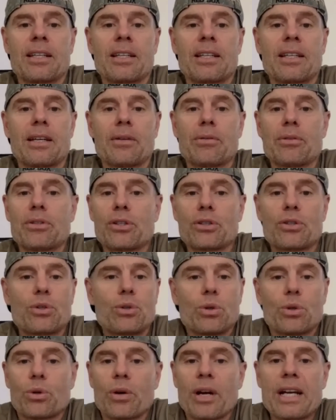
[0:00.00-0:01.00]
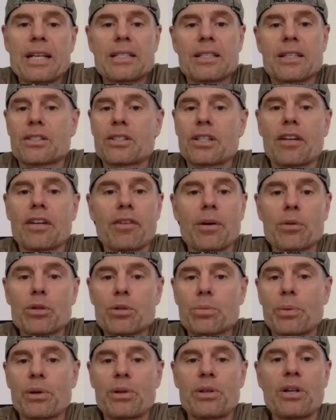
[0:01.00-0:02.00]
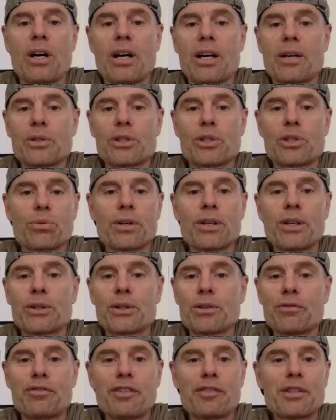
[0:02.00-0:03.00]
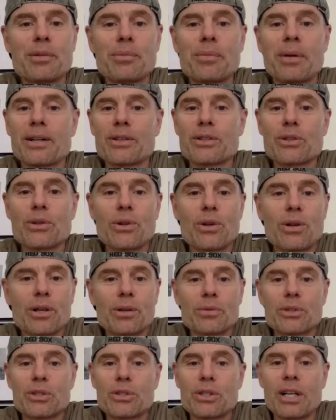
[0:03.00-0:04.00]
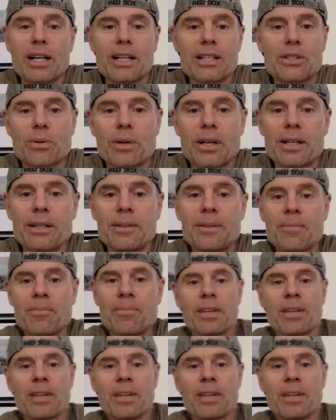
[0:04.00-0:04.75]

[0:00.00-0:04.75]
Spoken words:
It was just too crazy. The stuff I was putting on was 350 miles long. It was nuts, right?